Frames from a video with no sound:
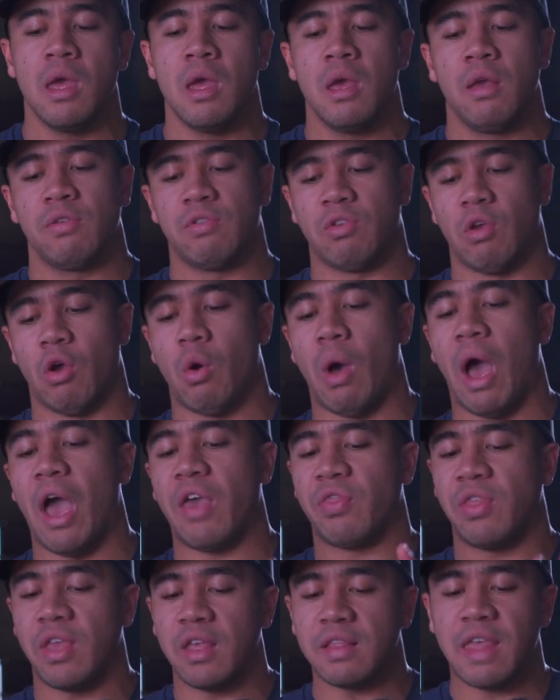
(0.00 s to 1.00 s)
So I
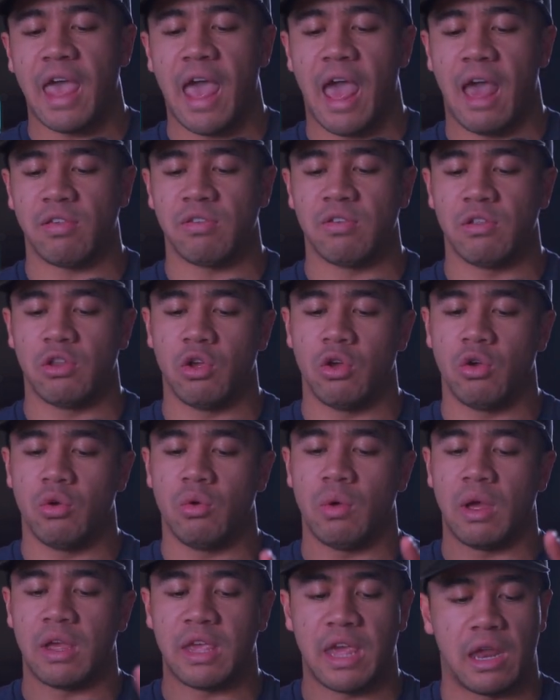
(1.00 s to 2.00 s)
think that has to do,
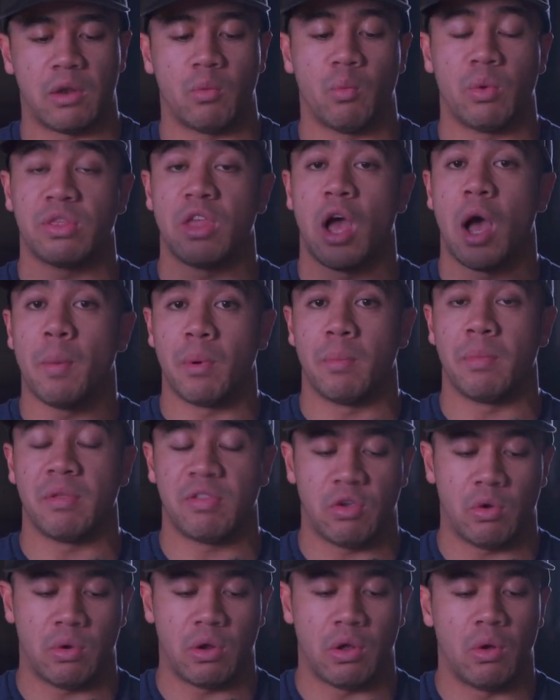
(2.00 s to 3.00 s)
again, with the upper
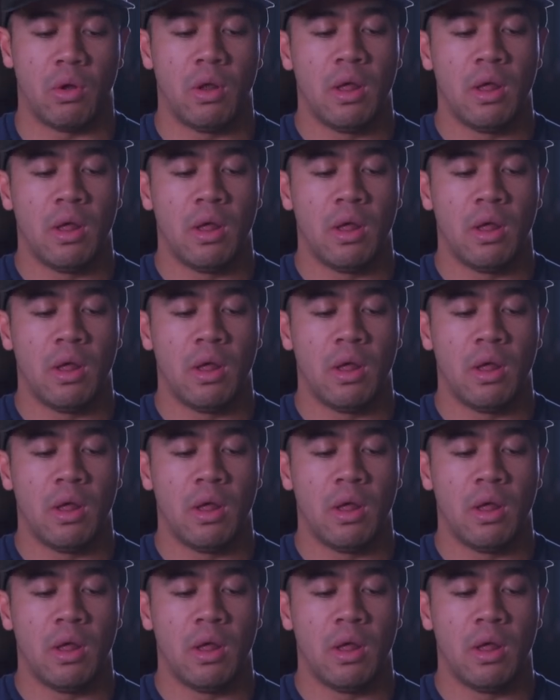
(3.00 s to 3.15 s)
material.